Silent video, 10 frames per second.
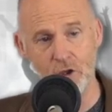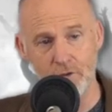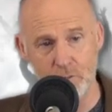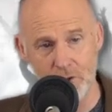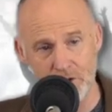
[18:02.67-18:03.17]

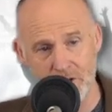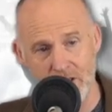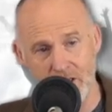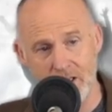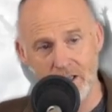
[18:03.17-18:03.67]
government,
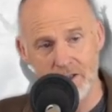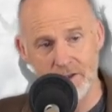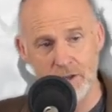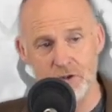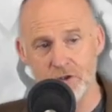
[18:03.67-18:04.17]

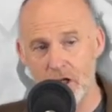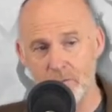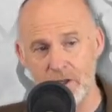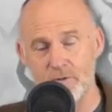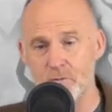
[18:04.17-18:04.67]
they'll
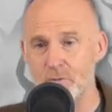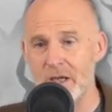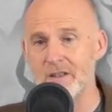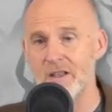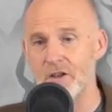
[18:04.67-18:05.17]
stop you from
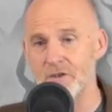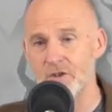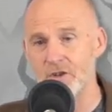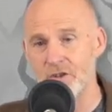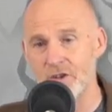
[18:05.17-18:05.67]
spending it on
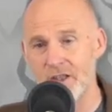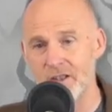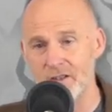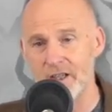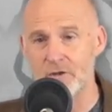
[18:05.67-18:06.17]
certain
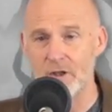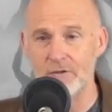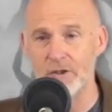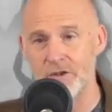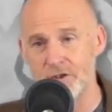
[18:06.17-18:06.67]
things like
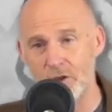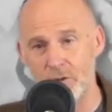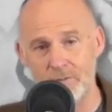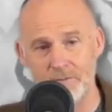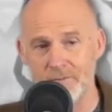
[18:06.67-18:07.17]
travel and
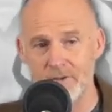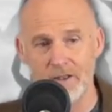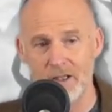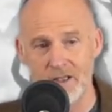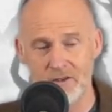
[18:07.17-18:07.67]
so on.
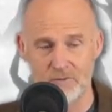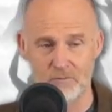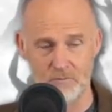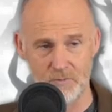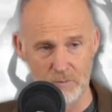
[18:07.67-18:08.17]

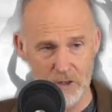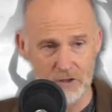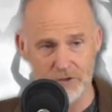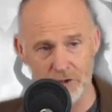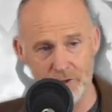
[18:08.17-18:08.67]
It's, the
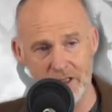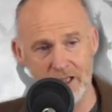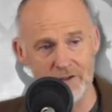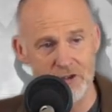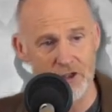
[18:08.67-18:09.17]
model's already
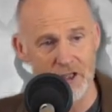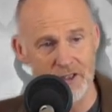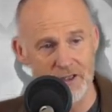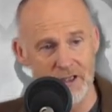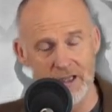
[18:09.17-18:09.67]
there in
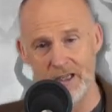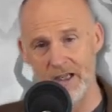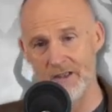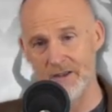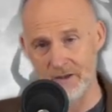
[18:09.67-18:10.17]
China,
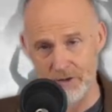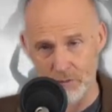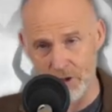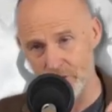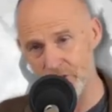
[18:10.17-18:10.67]
and
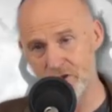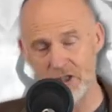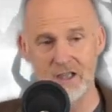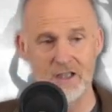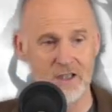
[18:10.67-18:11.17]
the world is
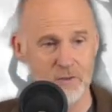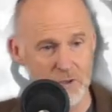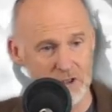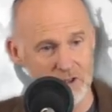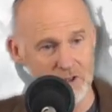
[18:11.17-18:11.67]
taking this
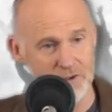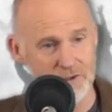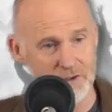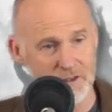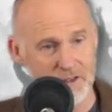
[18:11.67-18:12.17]
model
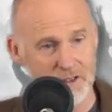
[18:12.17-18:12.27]
on.